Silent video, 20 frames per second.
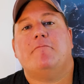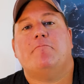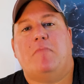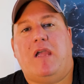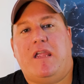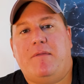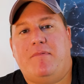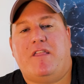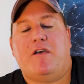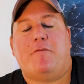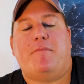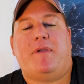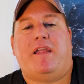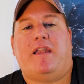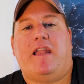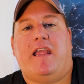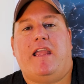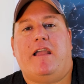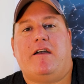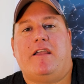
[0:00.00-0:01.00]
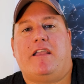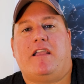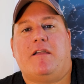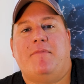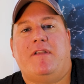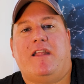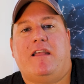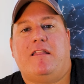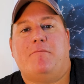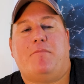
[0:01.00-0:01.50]
Maybe there'll be an AI
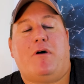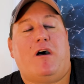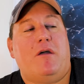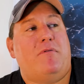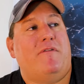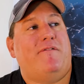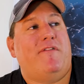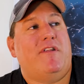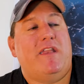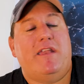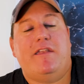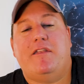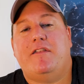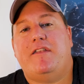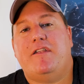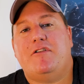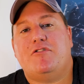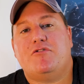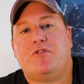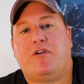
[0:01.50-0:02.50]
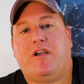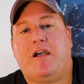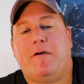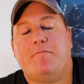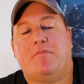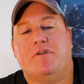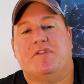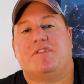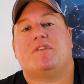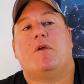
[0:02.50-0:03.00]
coming down the pipe. If you need a digital
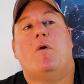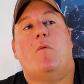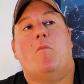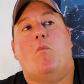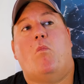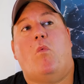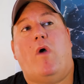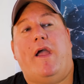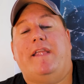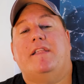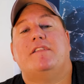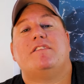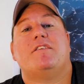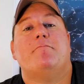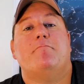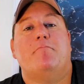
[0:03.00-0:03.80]
compass, wait.